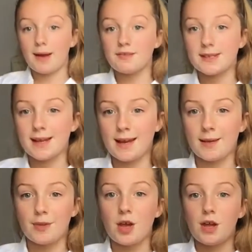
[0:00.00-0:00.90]
and maths
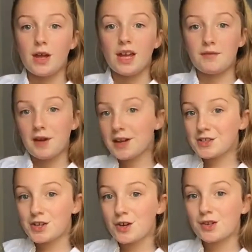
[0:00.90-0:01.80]
kit. If I
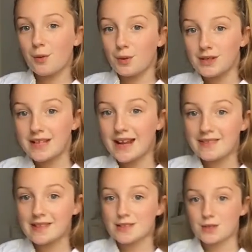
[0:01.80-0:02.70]
could choose, I wouldn't
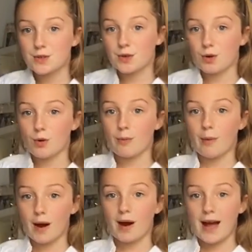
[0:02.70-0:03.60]
take these to school,
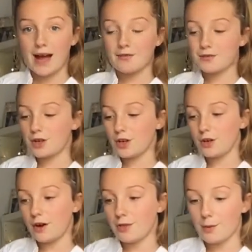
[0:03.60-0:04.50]
but I have
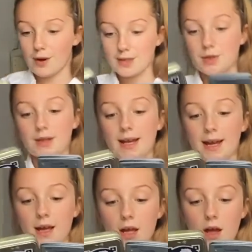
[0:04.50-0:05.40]
to, otherwise I'll get
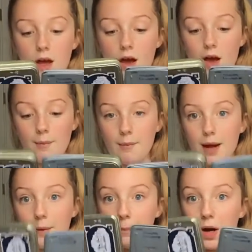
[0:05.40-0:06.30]
um,
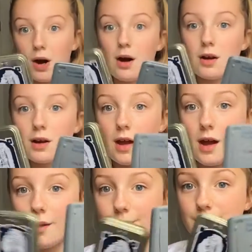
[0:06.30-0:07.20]
and mark.
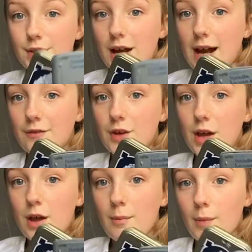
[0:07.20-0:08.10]
Um, so I have
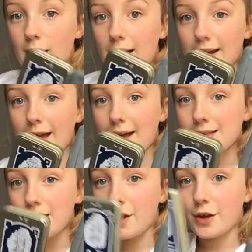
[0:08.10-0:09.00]
my
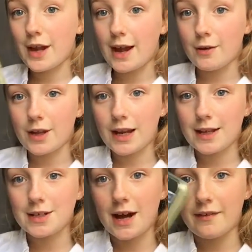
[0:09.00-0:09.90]
Casio
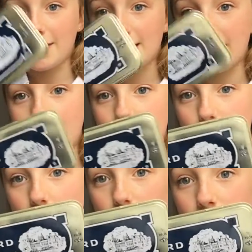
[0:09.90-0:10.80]
calculator and this
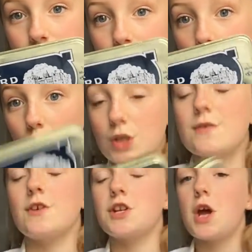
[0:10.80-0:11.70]
Helix off
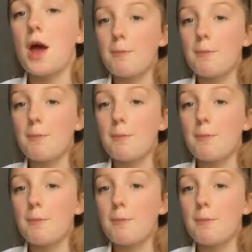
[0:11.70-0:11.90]
Oxford